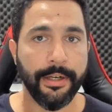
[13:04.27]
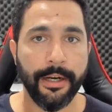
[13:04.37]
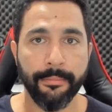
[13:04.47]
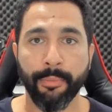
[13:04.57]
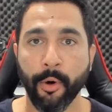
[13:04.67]
are
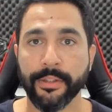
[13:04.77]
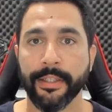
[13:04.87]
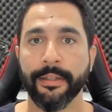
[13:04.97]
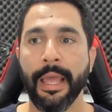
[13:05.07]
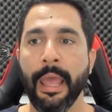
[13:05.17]
not
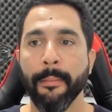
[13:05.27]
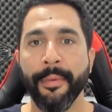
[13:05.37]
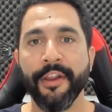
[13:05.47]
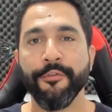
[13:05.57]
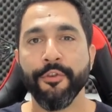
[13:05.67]
important,
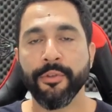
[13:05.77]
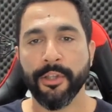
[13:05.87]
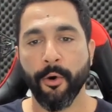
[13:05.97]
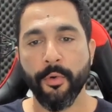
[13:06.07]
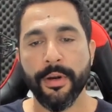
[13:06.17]
but if you
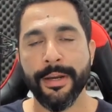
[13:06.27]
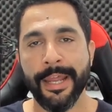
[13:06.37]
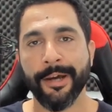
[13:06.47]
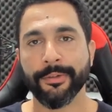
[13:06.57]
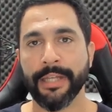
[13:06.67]
don't
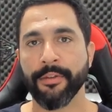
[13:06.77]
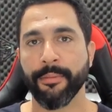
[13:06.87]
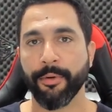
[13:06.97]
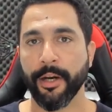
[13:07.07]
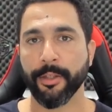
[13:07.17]
nail down
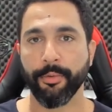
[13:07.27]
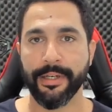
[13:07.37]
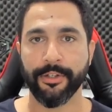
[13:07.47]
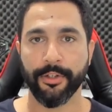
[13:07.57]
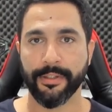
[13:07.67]
the product
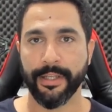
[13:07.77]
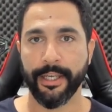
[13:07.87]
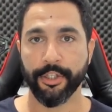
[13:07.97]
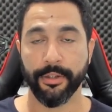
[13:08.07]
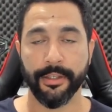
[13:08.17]
research
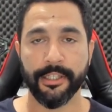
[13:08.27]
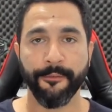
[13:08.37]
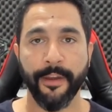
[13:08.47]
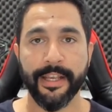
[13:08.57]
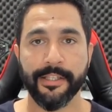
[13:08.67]
stage, this
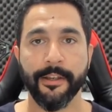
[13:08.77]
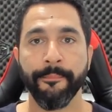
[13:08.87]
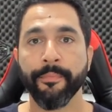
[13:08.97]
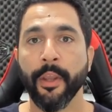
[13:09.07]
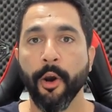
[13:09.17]
phase
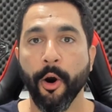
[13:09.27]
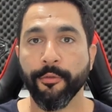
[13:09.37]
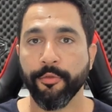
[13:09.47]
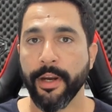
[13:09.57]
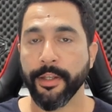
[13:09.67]

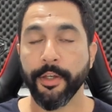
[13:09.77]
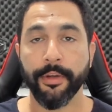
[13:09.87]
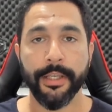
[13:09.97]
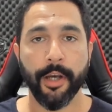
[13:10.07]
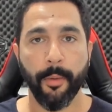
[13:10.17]
of creating
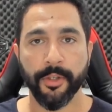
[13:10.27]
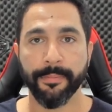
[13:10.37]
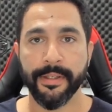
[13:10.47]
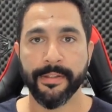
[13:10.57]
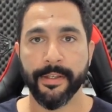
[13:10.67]
your e-commerce
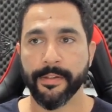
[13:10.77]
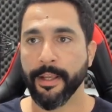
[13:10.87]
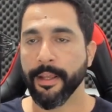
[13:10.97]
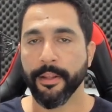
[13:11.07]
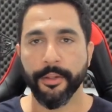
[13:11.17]
business,